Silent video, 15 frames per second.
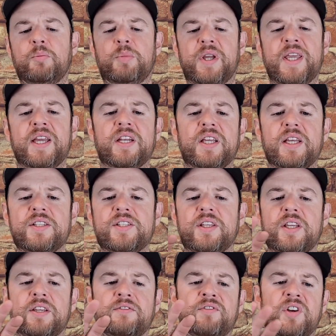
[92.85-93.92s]
But again, it's
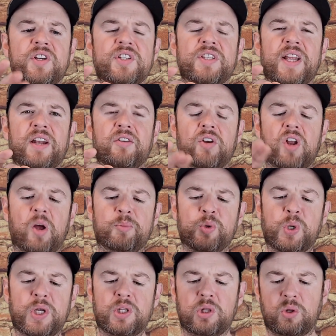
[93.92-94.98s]
a, very standard upper
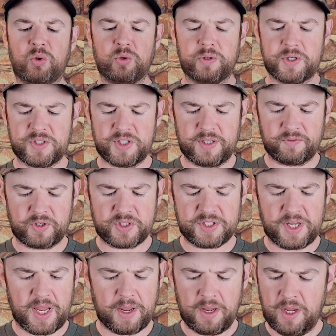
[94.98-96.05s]
and lower receiver
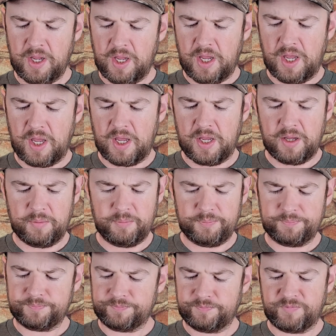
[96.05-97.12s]
set. Um,
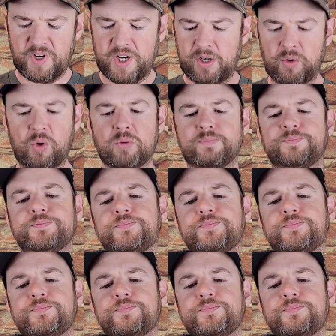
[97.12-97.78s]
very cool.